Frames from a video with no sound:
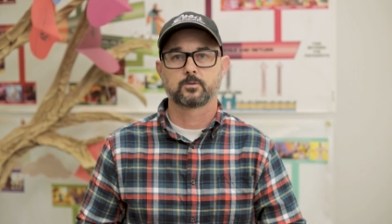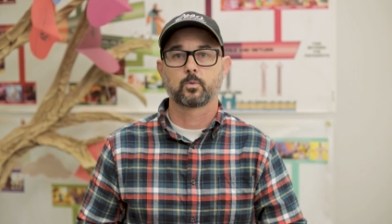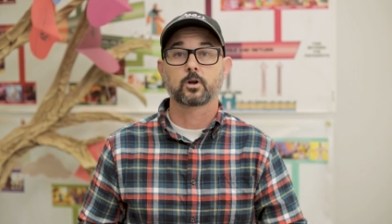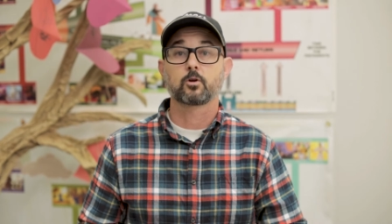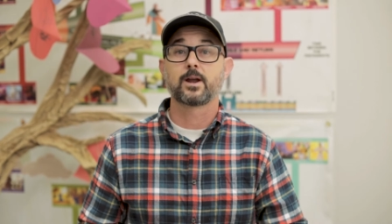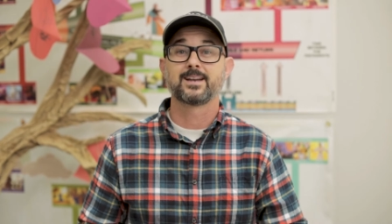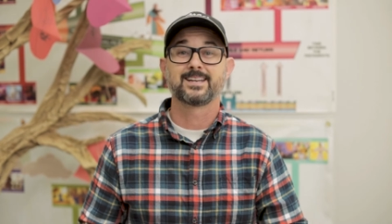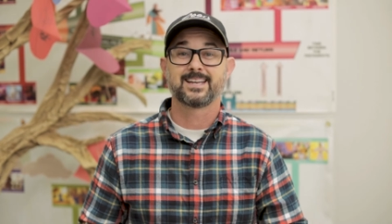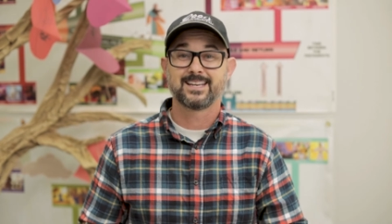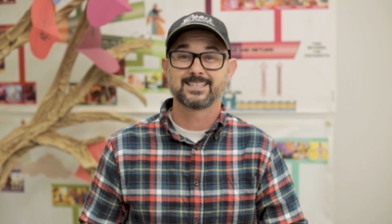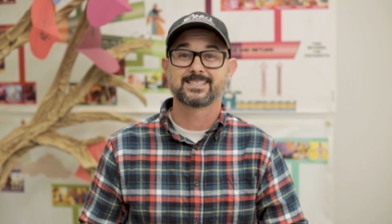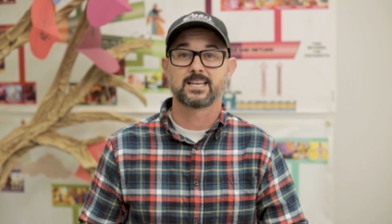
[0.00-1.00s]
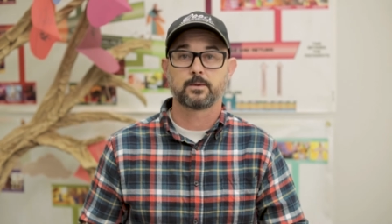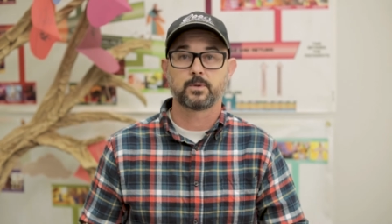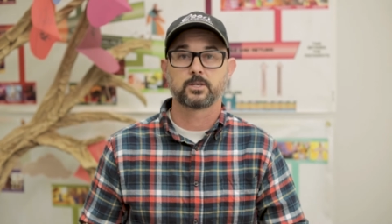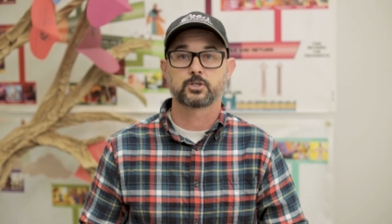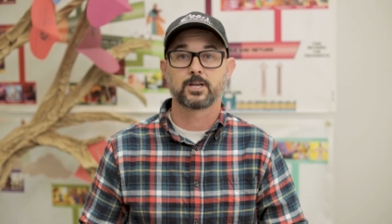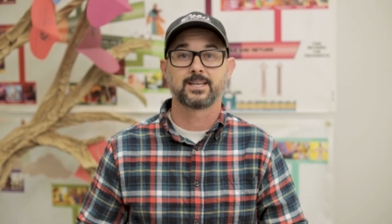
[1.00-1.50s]
We're creating his
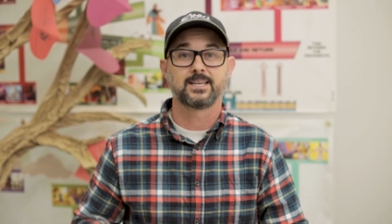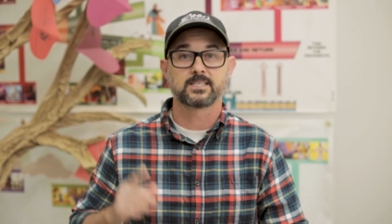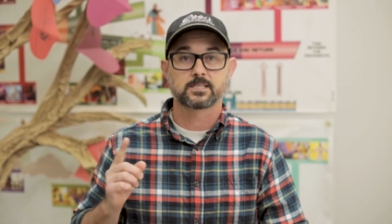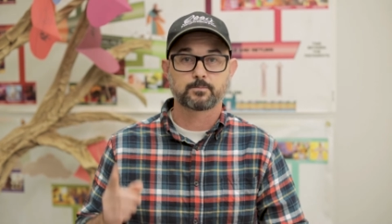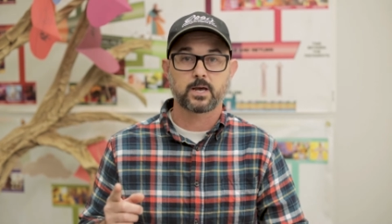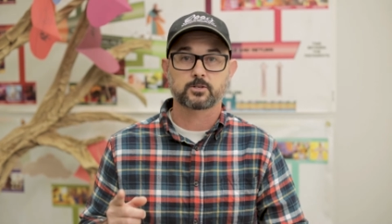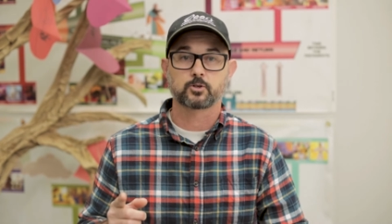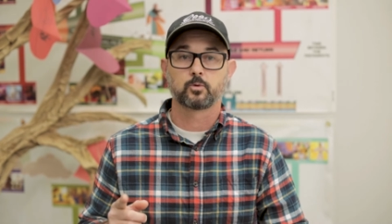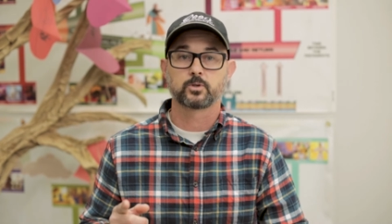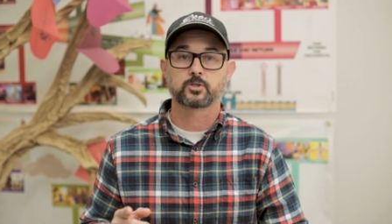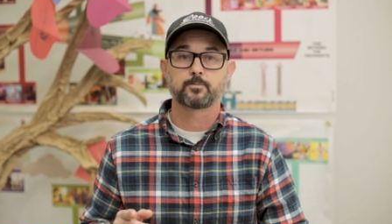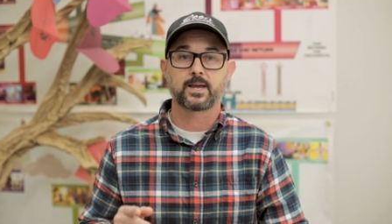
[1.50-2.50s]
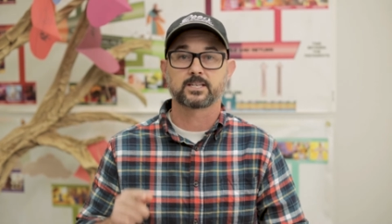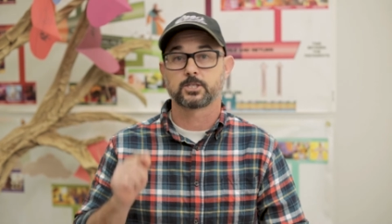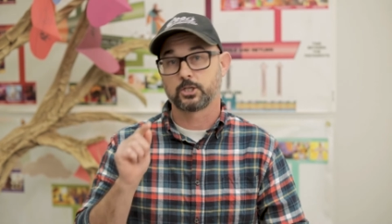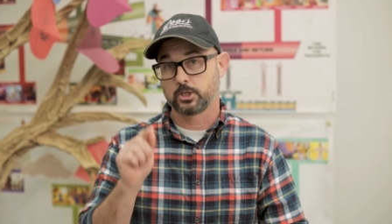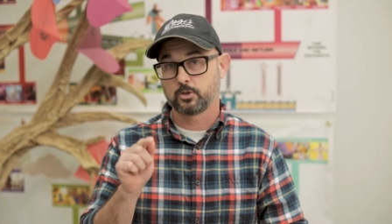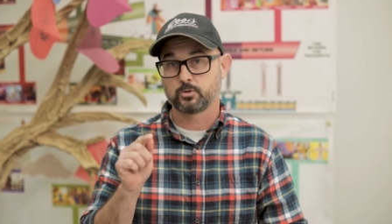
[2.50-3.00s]
image and he's special, which makes
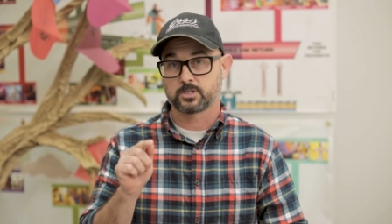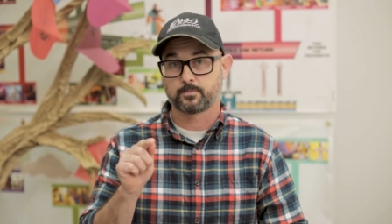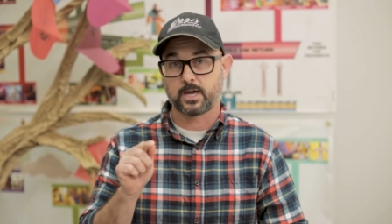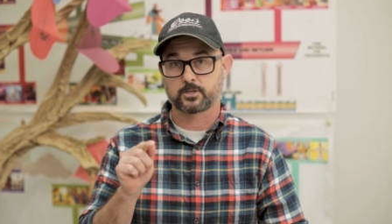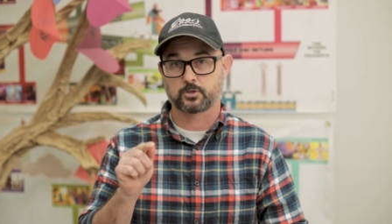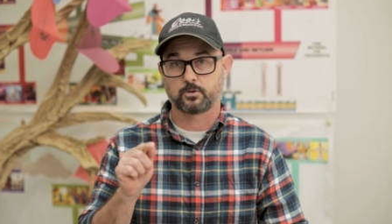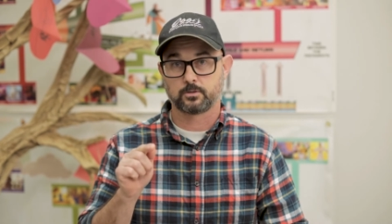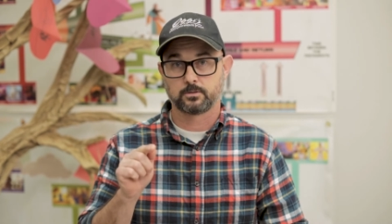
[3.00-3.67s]
you special.